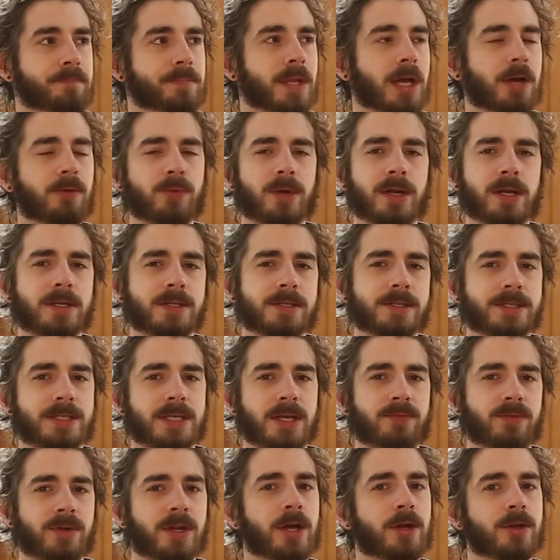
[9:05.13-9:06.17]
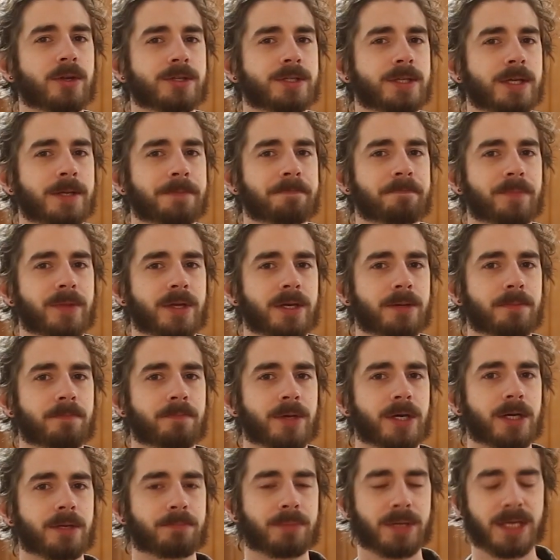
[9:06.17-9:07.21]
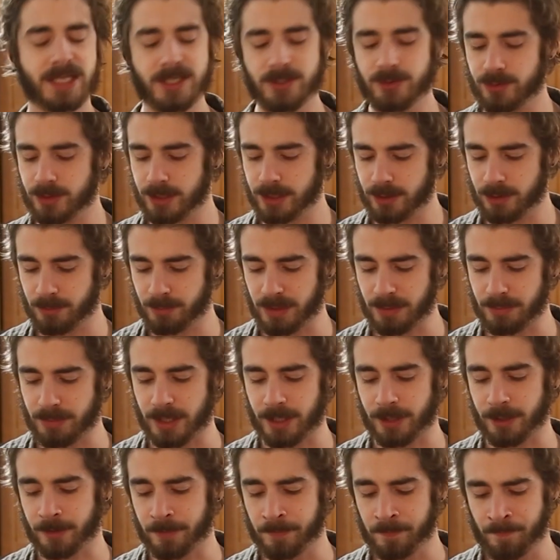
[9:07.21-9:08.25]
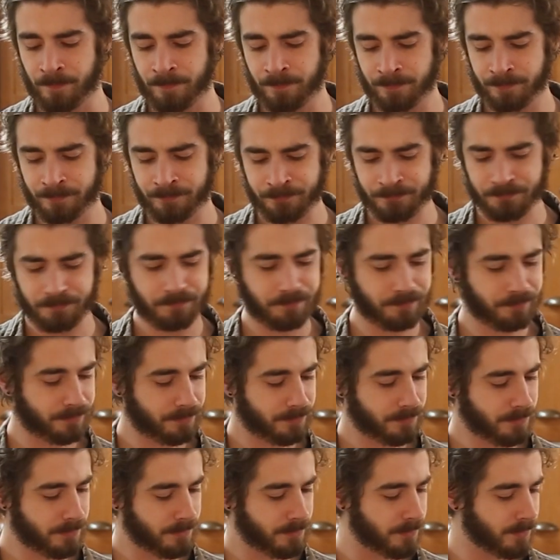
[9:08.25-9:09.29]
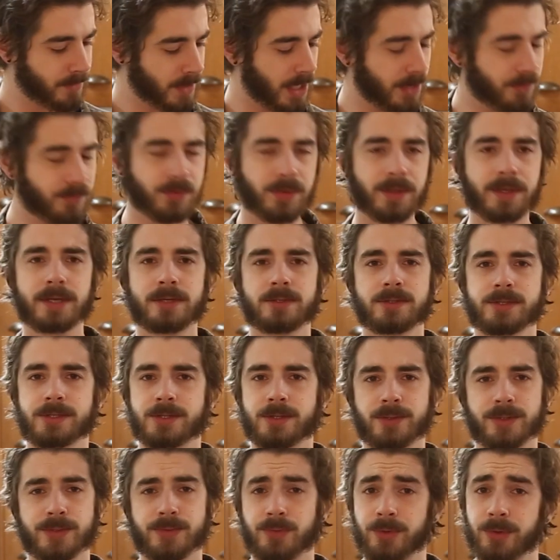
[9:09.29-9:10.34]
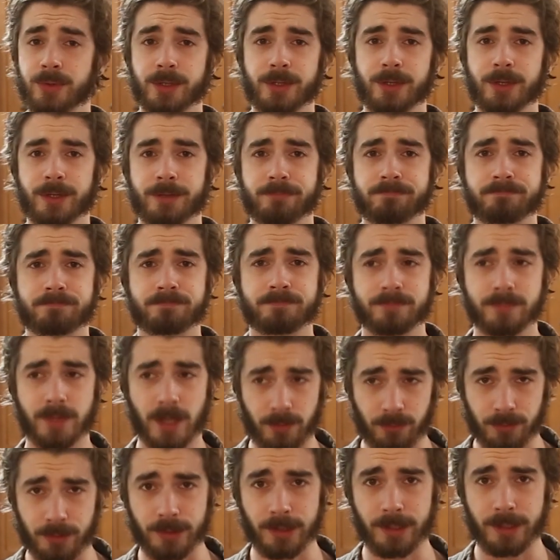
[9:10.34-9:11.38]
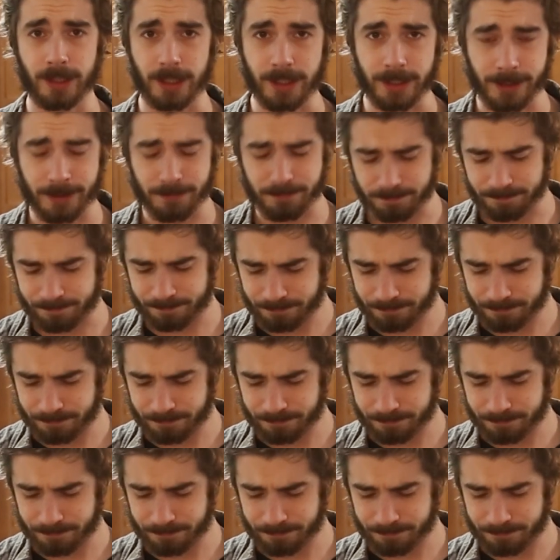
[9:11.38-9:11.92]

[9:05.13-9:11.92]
I'd rate it a 7 out of 10. The pastry could be better. Everything else though is really good. I really like it.